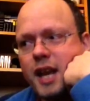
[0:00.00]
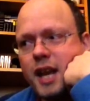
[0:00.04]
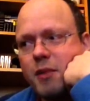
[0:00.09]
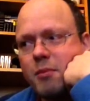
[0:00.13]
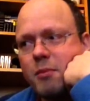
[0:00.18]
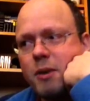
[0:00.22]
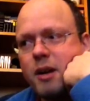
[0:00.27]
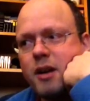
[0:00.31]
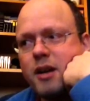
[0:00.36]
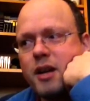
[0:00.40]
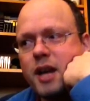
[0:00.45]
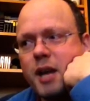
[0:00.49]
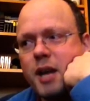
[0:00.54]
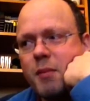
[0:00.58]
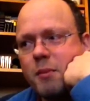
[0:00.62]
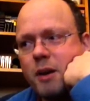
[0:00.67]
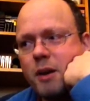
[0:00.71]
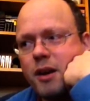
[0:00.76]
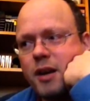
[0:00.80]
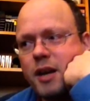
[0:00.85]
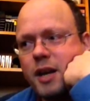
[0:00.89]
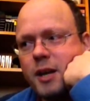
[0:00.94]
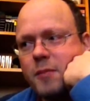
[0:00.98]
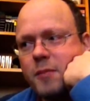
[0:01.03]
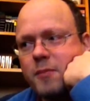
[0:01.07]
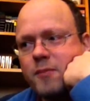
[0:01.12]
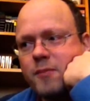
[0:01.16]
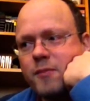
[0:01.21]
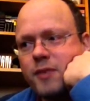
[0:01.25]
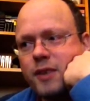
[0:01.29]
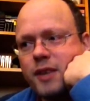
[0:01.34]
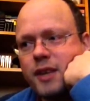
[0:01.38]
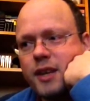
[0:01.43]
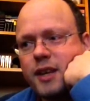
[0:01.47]
and money and money,
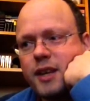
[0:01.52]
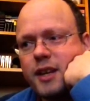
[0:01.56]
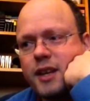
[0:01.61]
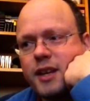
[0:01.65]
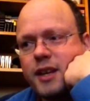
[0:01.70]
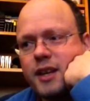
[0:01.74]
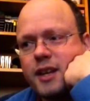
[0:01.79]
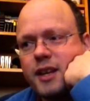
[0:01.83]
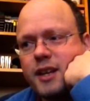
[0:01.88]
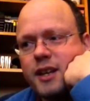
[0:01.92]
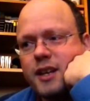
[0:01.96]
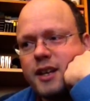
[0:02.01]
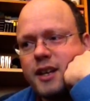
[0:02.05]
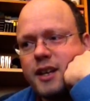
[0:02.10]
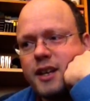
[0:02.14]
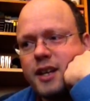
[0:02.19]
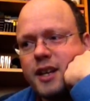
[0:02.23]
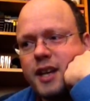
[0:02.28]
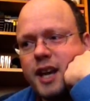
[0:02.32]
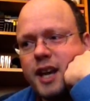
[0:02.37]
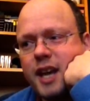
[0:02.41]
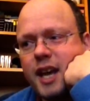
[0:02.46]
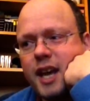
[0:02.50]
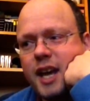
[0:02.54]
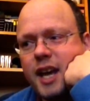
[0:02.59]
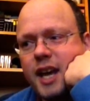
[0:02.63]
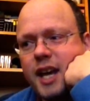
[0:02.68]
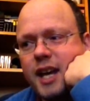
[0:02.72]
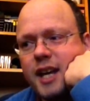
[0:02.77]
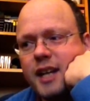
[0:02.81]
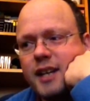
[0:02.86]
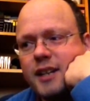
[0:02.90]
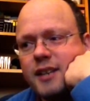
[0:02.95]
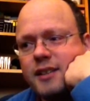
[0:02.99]

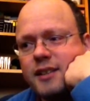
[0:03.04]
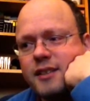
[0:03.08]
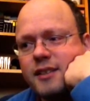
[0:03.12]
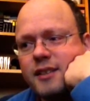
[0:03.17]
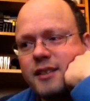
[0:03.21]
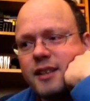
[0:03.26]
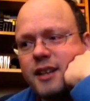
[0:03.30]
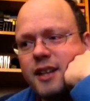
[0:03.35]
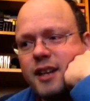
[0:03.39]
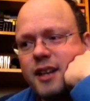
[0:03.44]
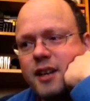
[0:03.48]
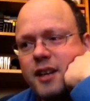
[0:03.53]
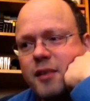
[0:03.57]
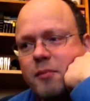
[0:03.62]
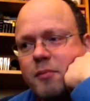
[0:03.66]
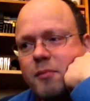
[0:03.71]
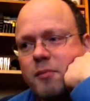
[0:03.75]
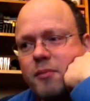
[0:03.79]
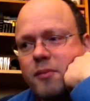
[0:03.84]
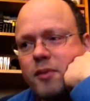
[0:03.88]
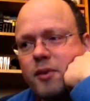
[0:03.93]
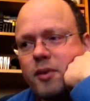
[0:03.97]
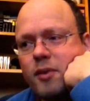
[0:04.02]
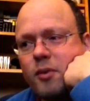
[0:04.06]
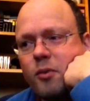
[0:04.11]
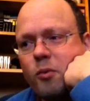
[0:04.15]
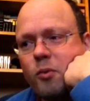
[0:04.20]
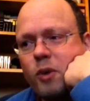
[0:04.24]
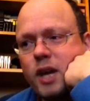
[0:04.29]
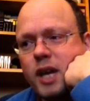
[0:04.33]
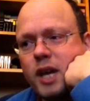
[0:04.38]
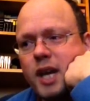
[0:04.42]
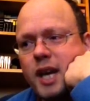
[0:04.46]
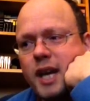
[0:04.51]
and
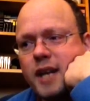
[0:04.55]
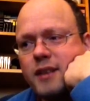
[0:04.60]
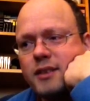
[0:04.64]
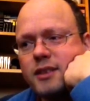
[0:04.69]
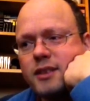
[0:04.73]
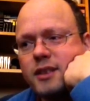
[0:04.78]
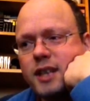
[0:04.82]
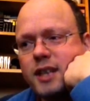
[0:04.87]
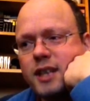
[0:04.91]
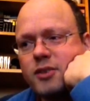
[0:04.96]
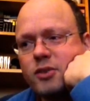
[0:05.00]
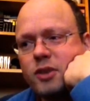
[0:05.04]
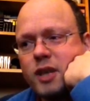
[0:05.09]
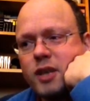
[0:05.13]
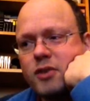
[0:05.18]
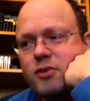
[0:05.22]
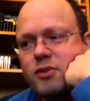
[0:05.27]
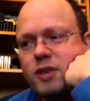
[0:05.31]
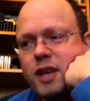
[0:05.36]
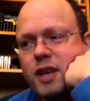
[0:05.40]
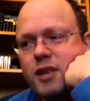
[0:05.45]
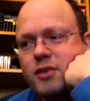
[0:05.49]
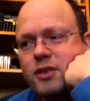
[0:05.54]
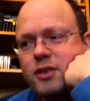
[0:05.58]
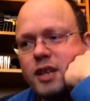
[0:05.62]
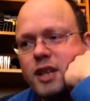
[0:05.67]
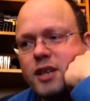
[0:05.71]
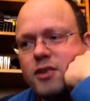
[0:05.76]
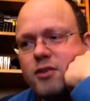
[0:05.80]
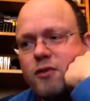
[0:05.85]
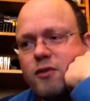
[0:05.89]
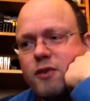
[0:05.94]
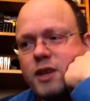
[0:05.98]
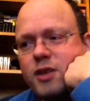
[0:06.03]
we as
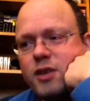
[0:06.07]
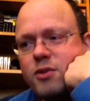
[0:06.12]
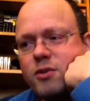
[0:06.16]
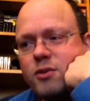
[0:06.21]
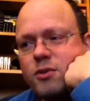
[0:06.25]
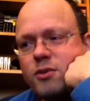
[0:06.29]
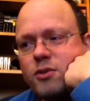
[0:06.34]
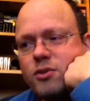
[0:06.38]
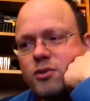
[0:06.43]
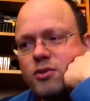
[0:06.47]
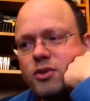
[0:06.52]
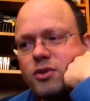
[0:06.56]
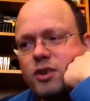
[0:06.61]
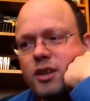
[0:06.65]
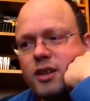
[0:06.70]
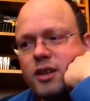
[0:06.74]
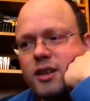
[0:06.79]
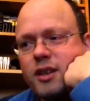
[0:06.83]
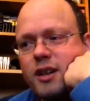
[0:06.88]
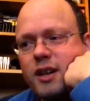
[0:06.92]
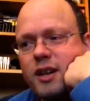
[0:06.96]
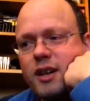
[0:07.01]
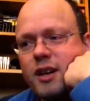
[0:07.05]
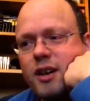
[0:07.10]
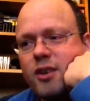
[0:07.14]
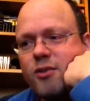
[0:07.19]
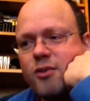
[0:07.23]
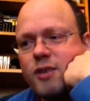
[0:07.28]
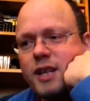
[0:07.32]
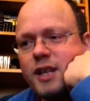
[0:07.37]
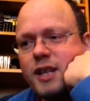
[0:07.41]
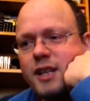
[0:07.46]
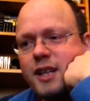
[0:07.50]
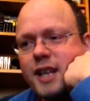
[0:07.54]
individuals are
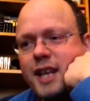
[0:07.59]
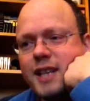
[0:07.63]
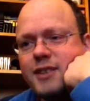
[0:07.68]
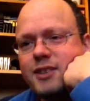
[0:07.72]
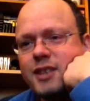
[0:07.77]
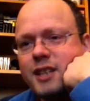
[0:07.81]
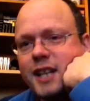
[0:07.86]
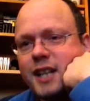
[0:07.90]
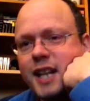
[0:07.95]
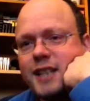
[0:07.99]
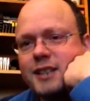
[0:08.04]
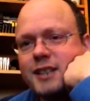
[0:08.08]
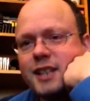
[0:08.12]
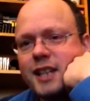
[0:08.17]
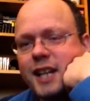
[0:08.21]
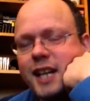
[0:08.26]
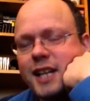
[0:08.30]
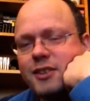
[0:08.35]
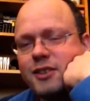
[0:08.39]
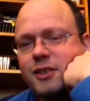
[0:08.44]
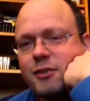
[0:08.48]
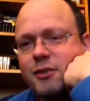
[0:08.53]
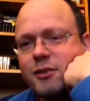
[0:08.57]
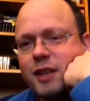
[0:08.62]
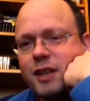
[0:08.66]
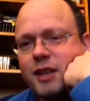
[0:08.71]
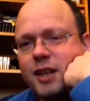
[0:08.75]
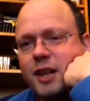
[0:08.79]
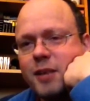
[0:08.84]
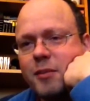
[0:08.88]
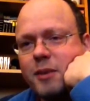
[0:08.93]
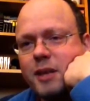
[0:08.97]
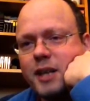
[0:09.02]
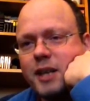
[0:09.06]
owning less and less and less of it.
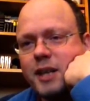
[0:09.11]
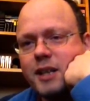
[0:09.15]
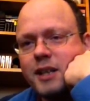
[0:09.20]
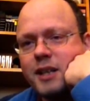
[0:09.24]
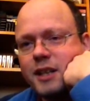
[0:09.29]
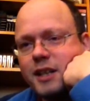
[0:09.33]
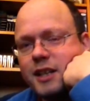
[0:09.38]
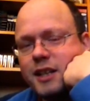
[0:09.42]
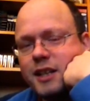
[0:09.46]
I mean,